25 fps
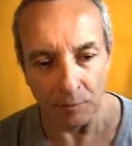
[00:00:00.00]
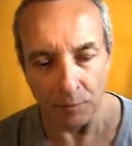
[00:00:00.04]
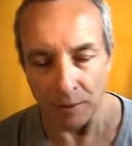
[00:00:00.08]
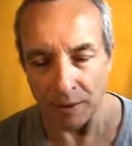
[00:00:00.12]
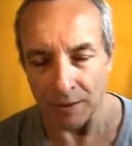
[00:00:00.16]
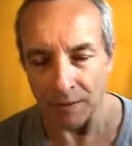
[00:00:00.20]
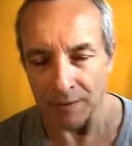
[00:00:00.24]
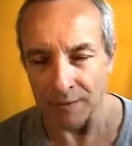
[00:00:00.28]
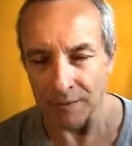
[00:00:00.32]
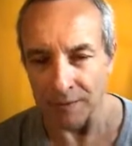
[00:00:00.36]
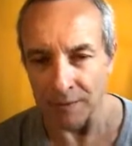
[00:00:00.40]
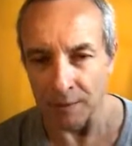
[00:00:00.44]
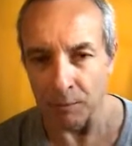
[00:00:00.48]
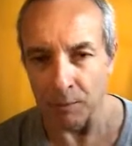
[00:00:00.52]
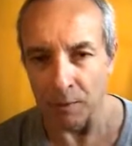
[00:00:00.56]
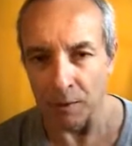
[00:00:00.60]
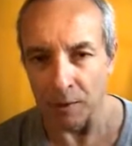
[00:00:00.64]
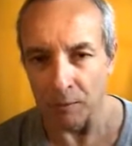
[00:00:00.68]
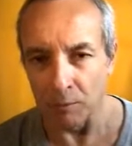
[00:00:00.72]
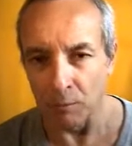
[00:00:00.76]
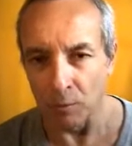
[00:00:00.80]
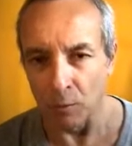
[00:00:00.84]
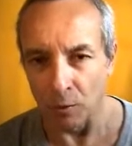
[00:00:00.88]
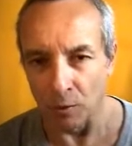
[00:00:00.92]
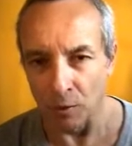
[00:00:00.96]
brings us a bit
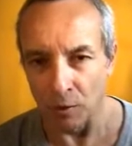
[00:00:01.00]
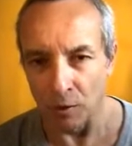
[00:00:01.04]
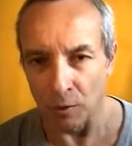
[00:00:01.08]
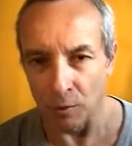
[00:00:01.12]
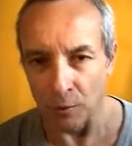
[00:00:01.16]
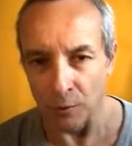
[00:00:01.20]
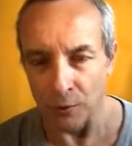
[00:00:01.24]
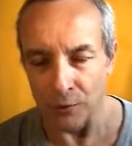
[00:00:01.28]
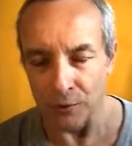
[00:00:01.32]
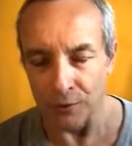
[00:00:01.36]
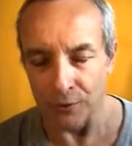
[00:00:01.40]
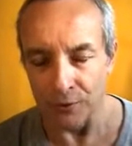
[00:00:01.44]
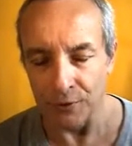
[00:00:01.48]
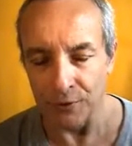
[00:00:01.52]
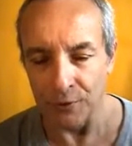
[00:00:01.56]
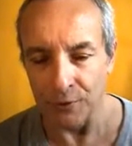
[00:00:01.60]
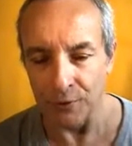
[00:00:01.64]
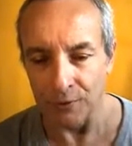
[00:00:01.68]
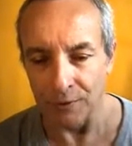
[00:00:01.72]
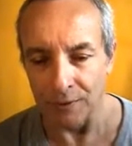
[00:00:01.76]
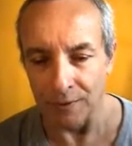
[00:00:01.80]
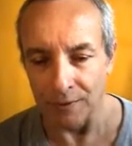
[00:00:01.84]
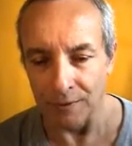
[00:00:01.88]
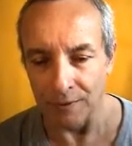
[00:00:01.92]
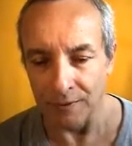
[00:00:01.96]
more closer
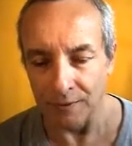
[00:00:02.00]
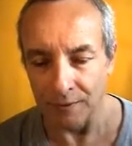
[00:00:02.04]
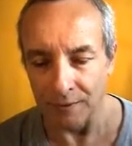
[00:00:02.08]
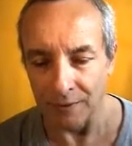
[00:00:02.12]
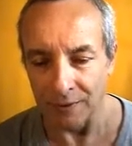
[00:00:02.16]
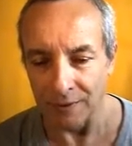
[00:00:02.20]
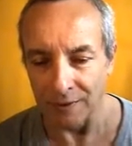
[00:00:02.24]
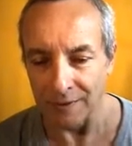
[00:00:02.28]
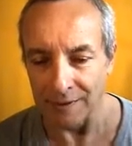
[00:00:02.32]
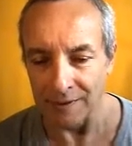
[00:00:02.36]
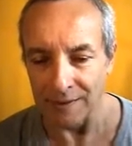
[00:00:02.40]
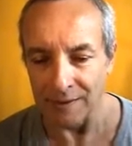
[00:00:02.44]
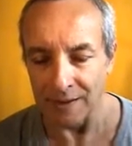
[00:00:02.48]
to it than a